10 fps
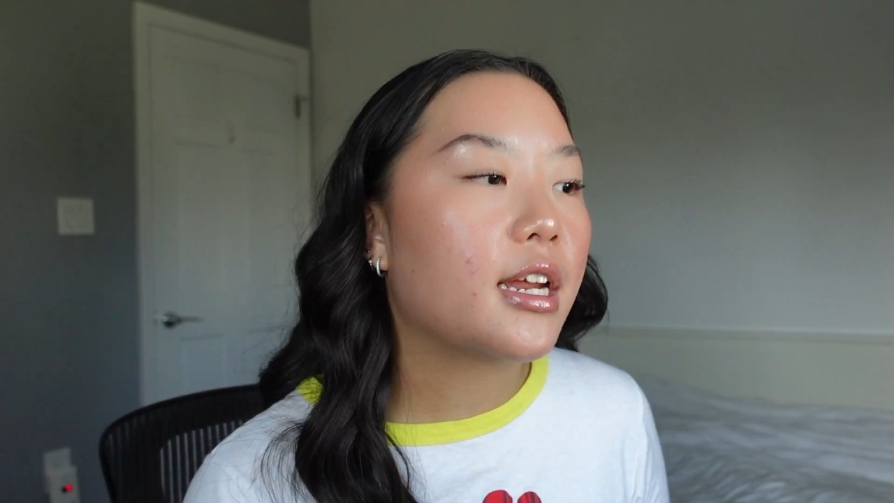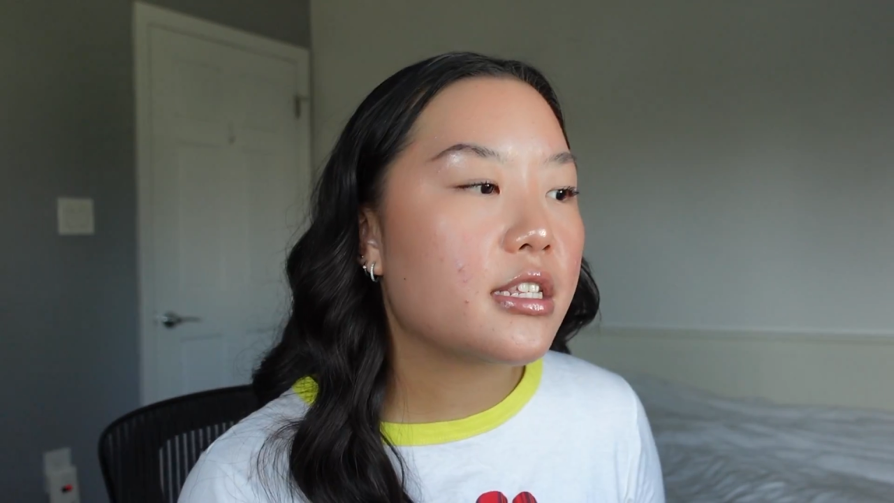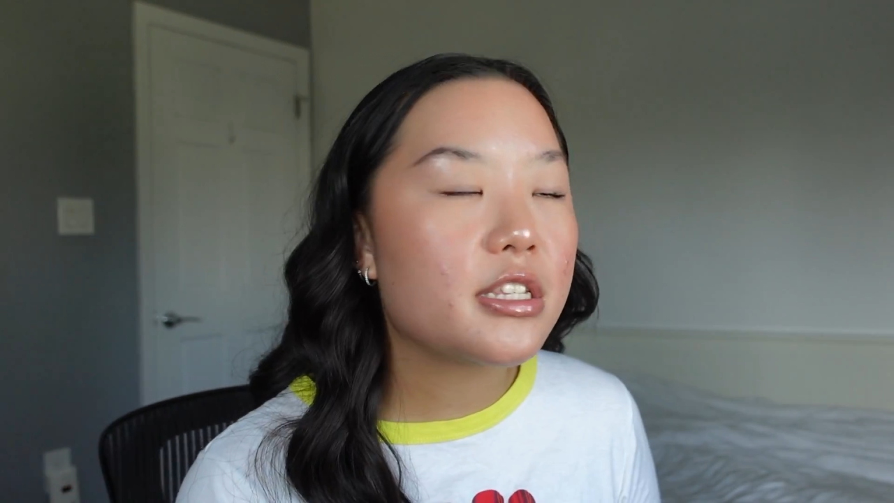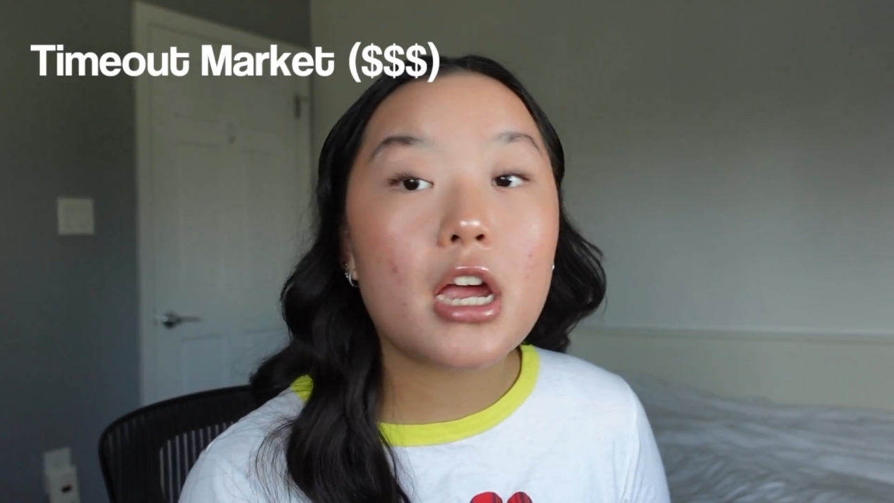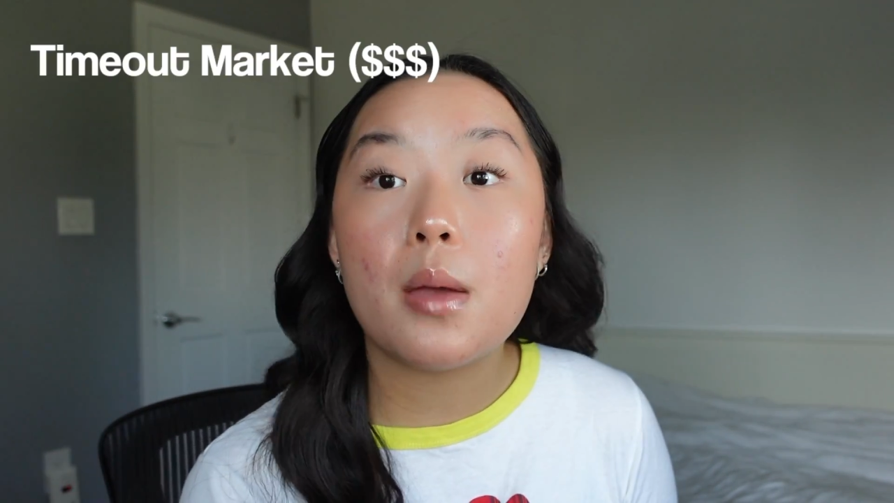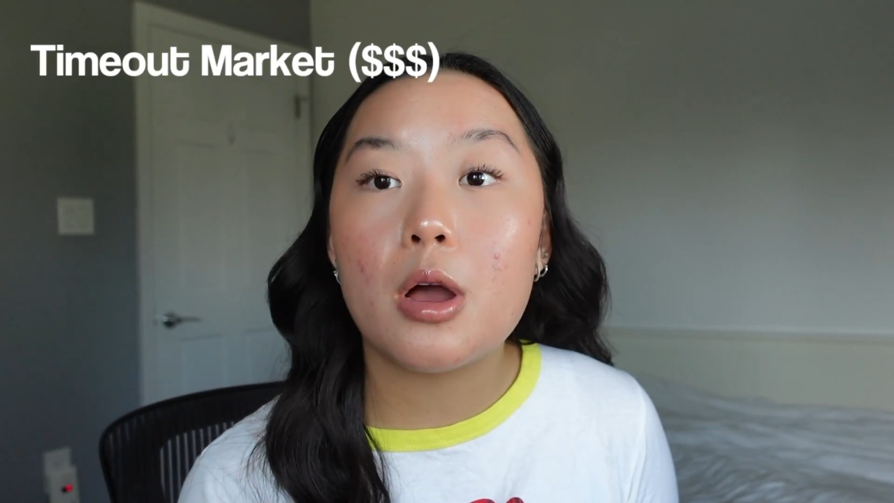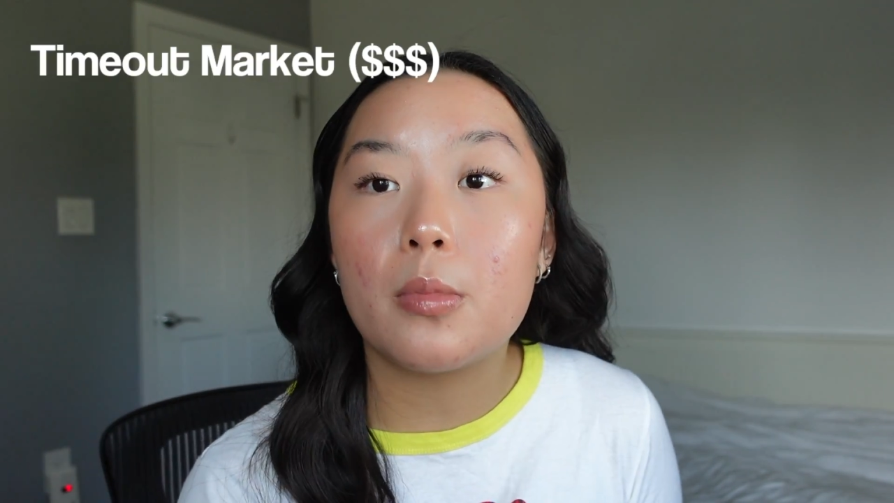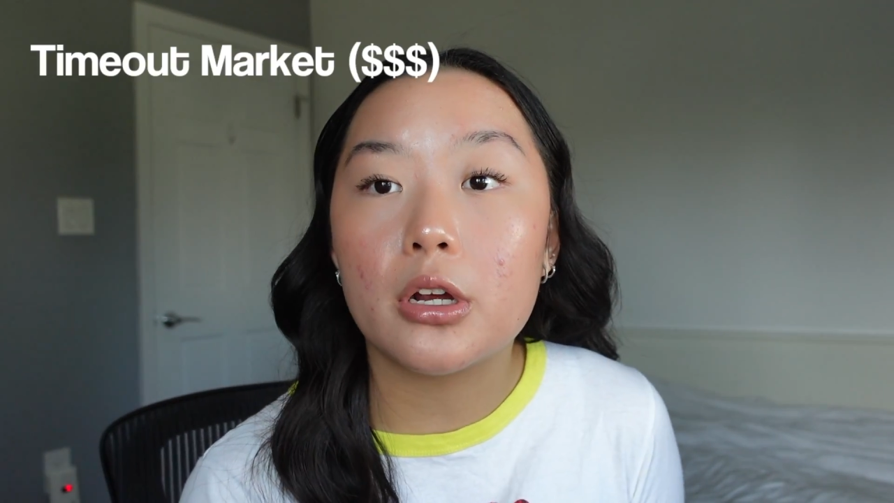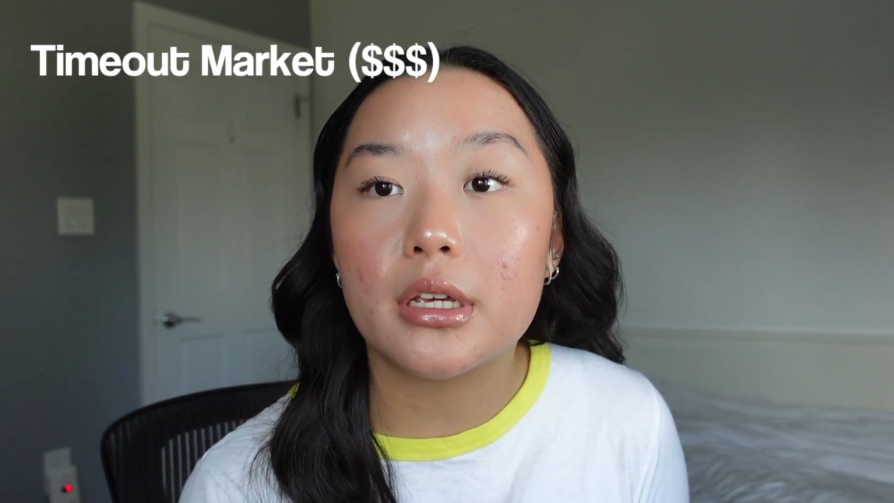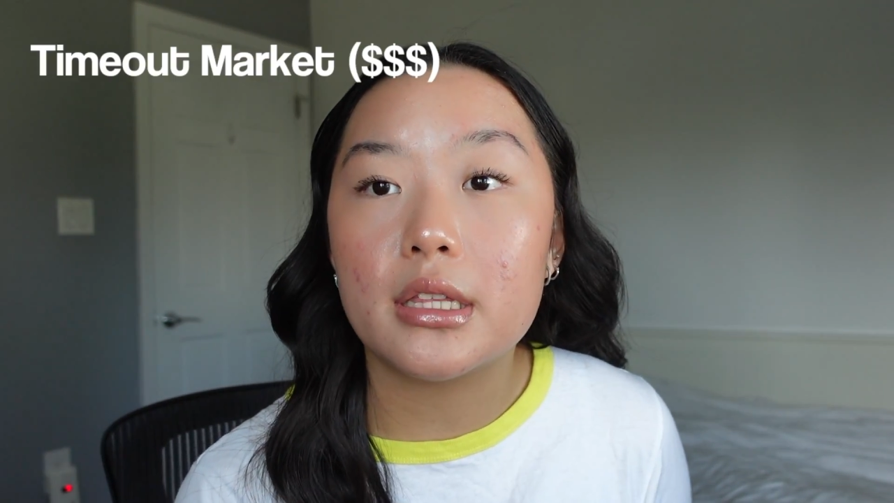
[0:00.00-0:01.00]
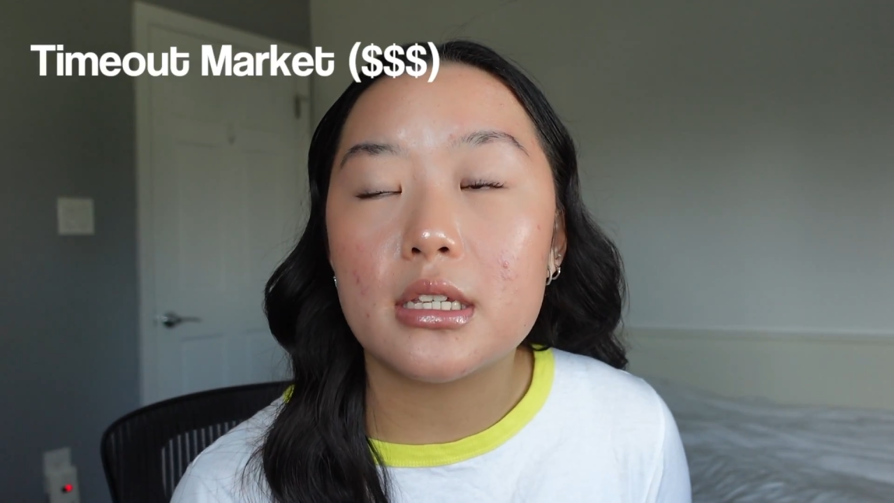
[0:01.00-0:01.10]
Next is Time Out Market.